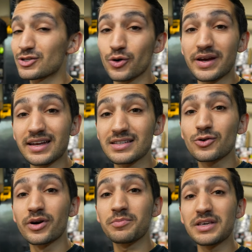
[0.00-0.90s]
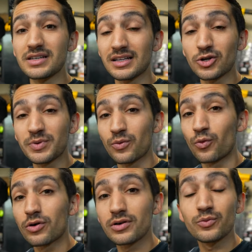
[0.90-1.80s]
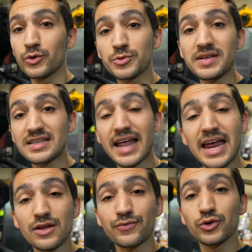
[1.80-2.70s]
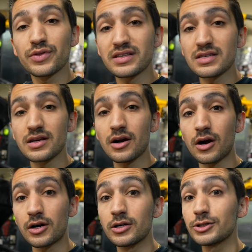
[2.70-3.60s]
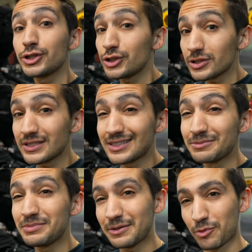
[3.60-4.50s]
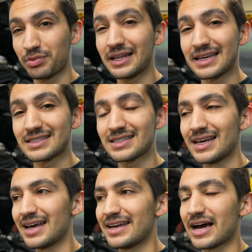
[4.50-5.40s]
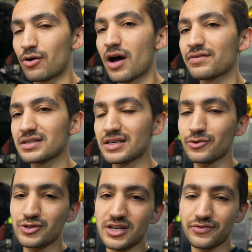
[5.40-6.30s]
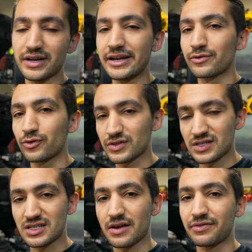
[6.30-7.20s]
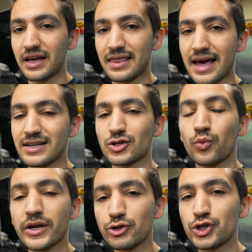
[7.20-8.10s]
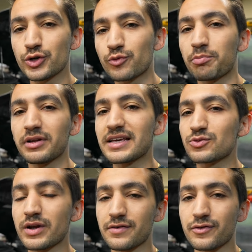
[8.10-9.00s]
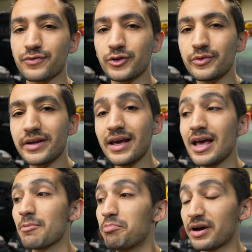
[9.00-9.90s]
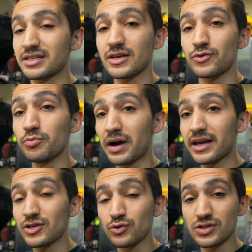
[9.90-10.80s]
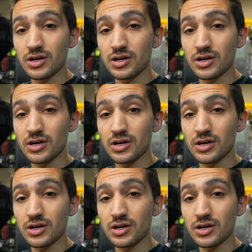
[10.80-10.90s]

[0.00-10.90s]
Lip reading: So it is going to be a little bit worn, which means that any fluid that's in the car should be replaced. Now, obviously there's different intervals and stuff like that as to when you should replace whatever fluid. But if you buy a used